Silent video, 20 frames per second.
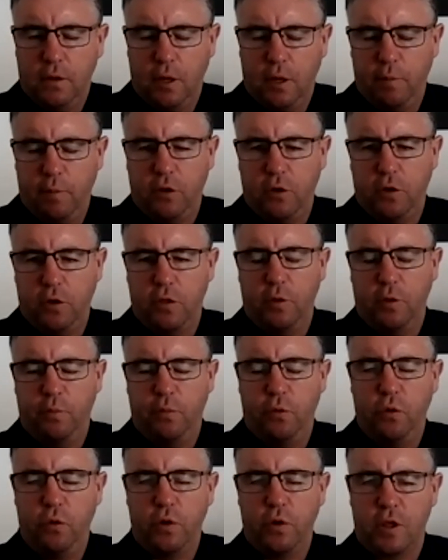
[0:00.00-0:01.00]
Because the
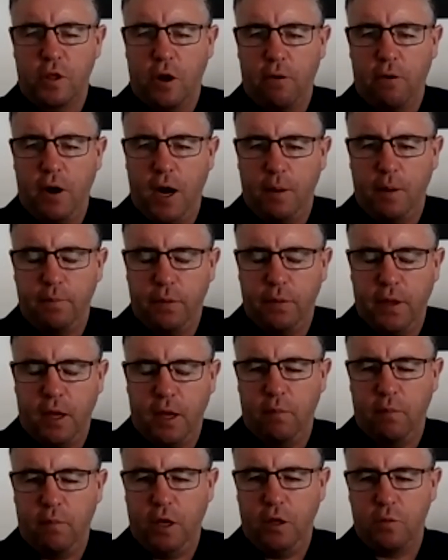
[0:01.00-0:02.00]
borders are up,
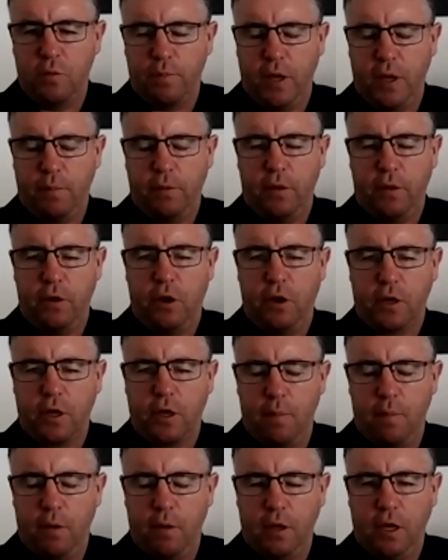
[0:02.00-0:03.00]
that means people are not
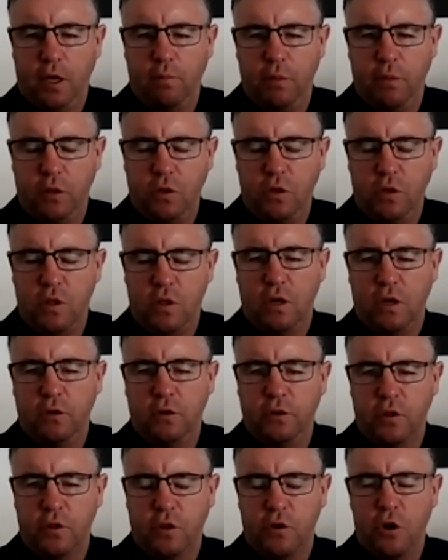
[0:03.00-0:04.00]
coming in, but New
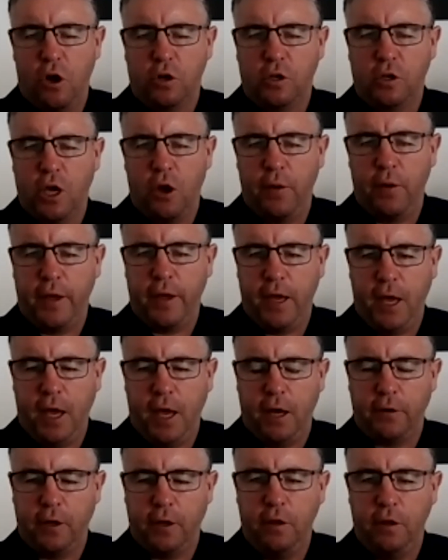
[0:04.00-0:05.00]
Zealanders are not going
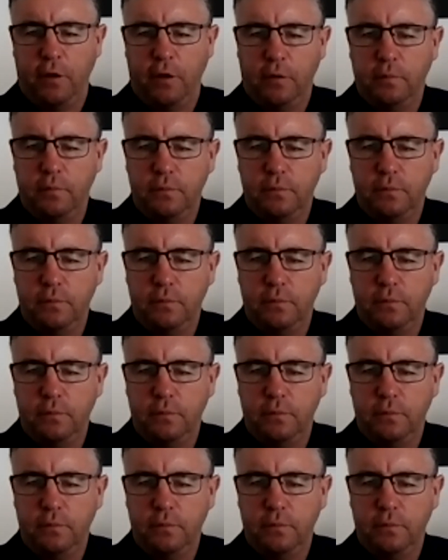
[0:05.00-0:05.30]
out either.